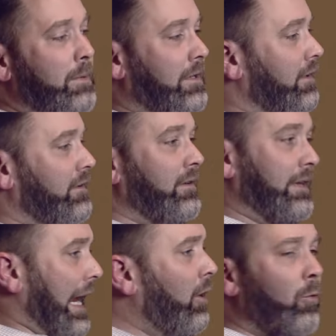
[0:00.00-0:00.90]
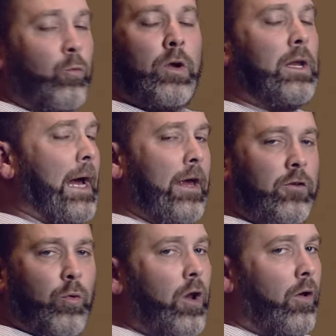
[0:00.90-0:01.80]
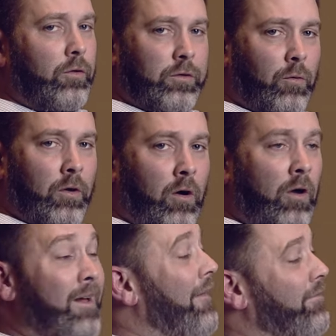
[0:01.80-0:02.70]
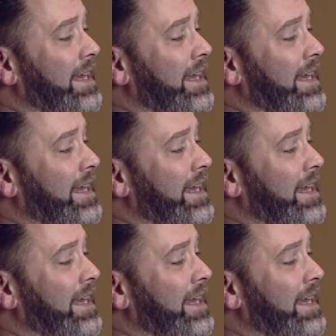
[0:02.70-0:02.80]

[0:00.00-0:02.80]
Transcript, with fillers: because they don't realize what all is going on.